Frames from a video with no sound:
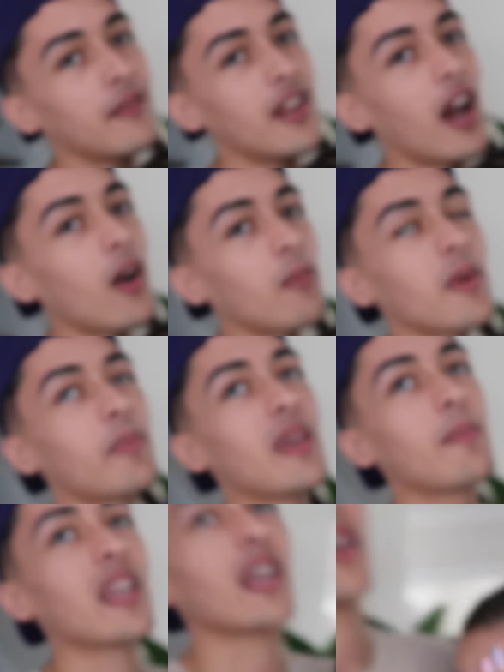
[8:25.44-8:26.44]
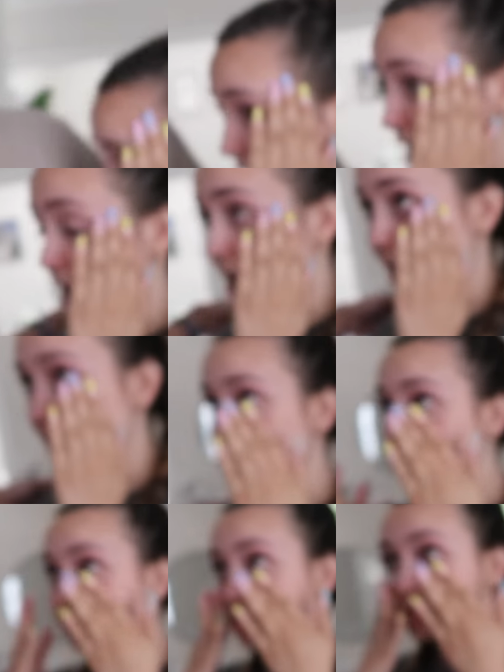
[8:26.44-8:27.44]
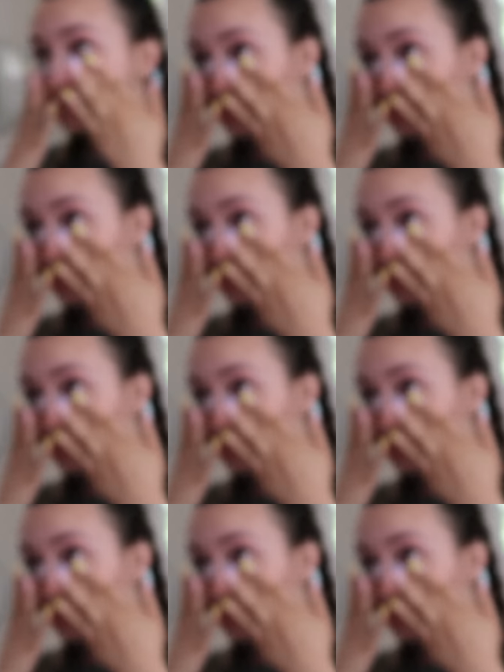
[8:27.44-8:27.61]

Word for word: Now I'ma be mean. Yeah. Stop being a